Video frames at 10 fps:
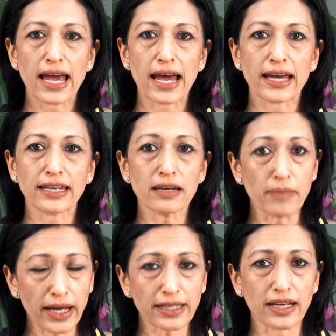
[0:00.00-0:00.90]
And
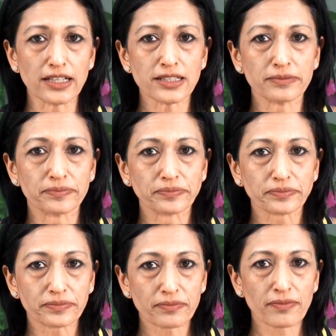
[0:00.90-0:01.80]
in my class,
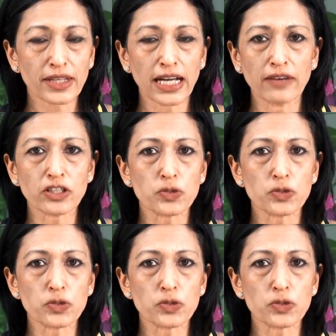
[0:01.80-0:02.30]
I've